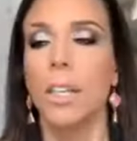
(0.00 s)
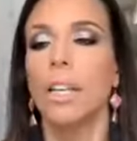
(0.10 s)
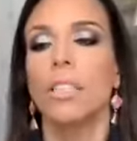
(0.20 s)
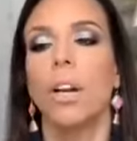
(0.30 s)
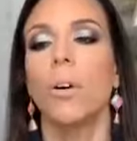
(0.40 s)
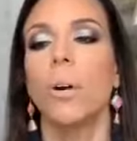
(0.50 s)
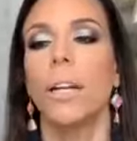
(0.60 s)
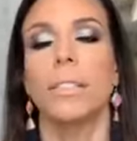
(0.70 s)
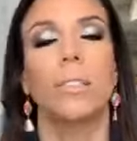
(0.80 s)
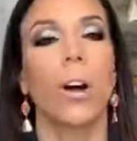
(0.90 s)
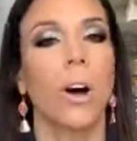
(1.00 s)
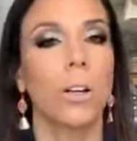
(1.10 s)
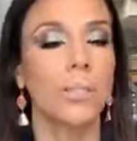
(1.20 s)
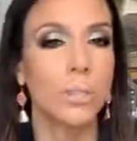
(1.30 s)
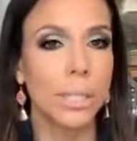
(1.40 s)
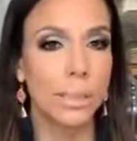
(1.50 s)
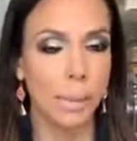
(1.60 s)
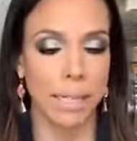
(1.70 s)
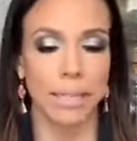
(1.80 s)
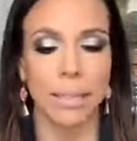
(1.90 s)
So it's called Food is
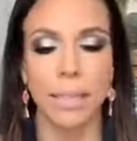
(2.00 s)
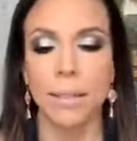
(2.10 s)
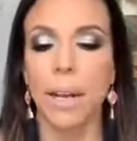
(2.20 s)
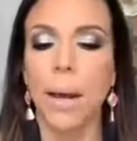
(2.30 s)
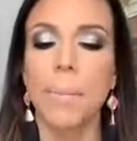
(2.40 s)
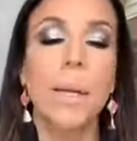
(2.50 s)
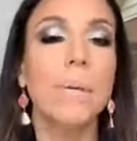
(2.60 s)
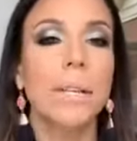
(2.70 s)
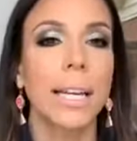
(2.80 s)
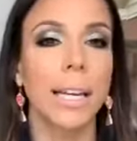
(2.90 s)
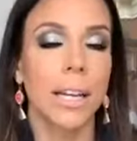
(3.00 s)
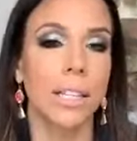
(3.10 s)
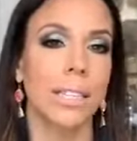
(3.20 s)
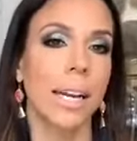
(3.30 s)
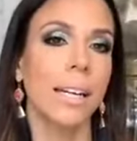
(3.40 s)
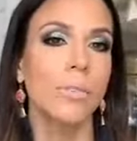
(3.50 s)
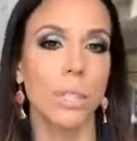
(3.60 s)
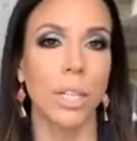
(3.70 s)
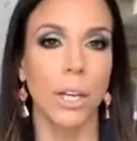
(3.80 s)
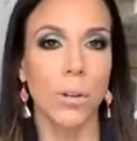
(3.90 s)
Medicine. I'm gonna link a second
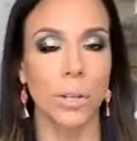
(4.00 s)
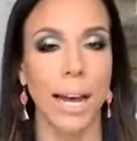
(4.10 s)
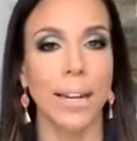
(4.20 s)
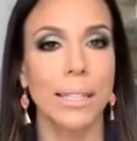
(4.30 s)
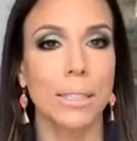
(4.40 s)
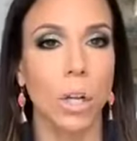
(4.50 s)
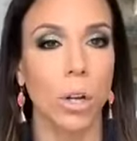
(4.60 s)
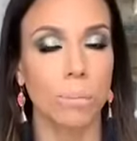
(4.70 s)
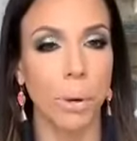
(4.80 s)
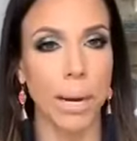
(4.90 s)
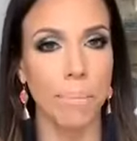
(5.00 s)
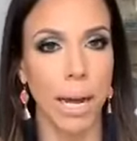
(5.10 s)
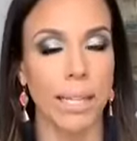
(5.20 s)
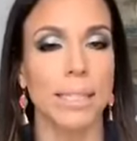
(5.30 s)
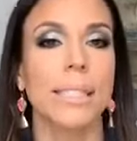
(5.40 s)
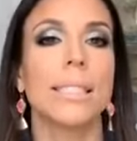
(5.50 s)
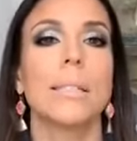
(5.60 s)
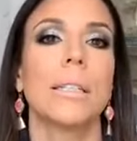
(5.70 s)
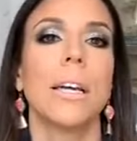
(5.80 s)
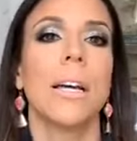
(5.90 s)
video that is called Bright Minds. It's
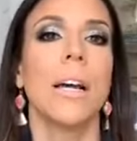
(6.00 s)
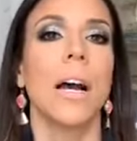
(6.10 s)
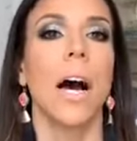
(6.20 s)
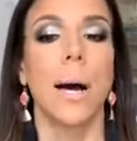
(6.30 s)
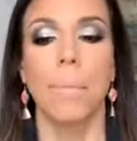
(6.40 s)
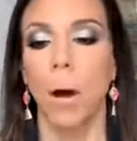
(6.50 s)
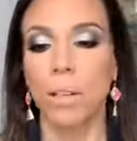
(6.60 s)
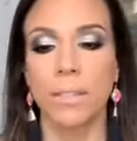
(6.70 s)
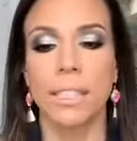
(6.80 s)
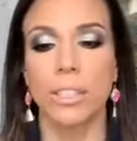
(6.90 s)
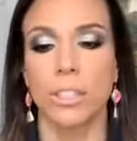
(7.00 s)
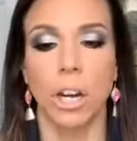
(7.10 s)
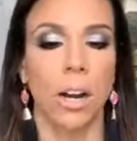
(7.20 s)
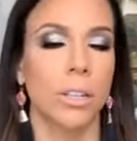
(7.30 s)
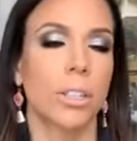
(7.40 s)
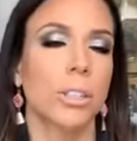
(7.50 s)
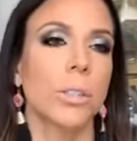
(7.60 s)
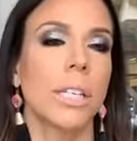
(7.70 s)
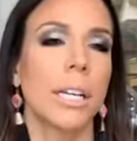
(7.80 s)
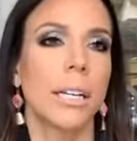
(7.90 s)
an, all of these are
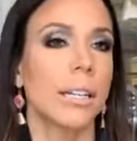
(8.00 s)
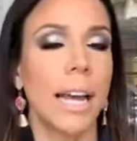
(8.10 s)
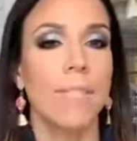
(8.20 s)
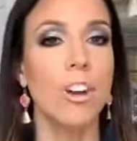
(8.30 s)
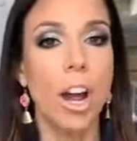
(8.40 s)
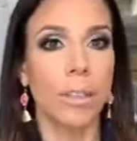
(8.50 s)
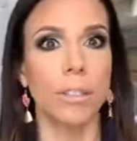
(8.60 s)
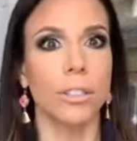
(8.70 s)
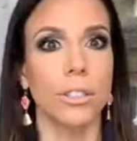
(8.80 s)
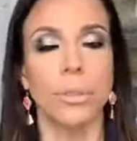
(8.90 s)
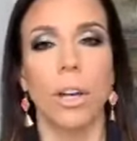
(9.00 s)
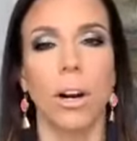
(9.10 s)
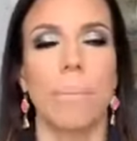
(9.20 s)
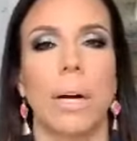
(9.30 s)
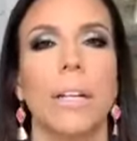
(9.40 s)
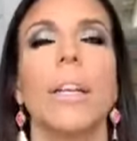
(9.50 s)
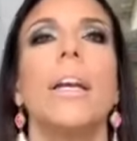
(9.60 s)
doctors and they have nothing to do with Arbonne.